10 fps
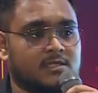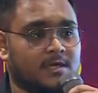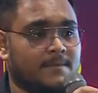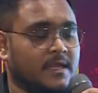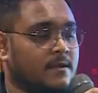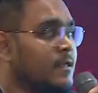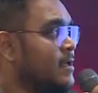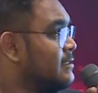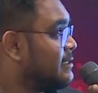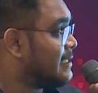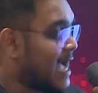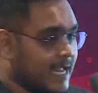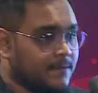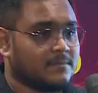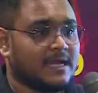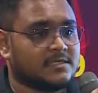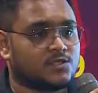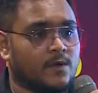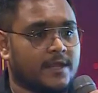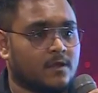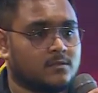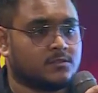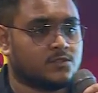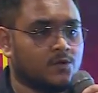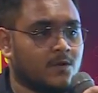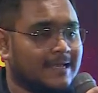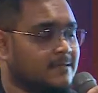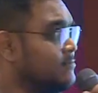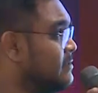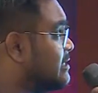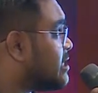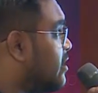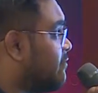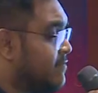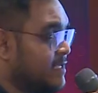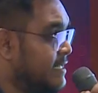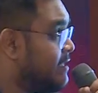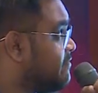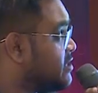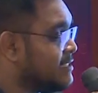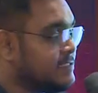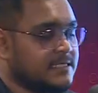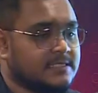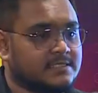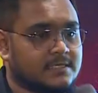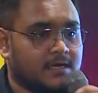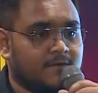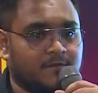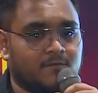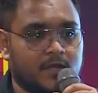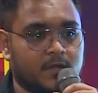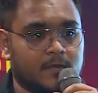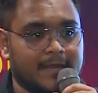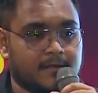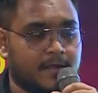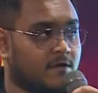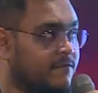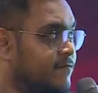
I mean, the time that is going through, and these kind of inefficiencies we wanted to get rid of,